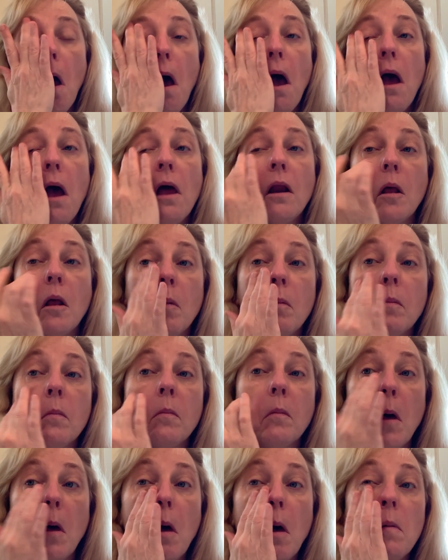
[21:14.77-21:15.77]
And I'll,
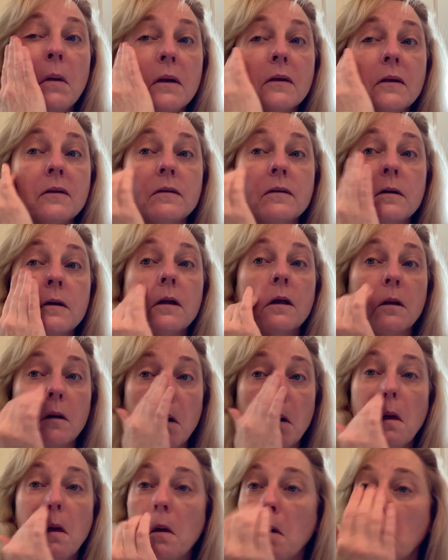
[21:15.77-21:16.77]
I'll mix it
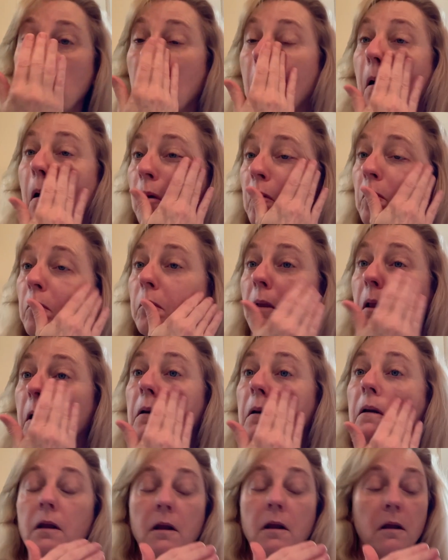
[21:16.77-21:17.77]
in. I'll
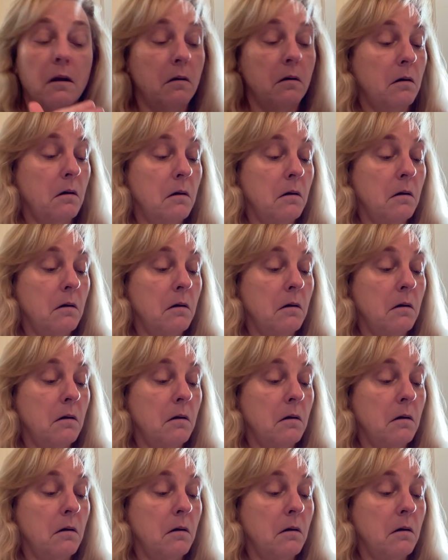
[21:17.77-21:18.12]
blend it in.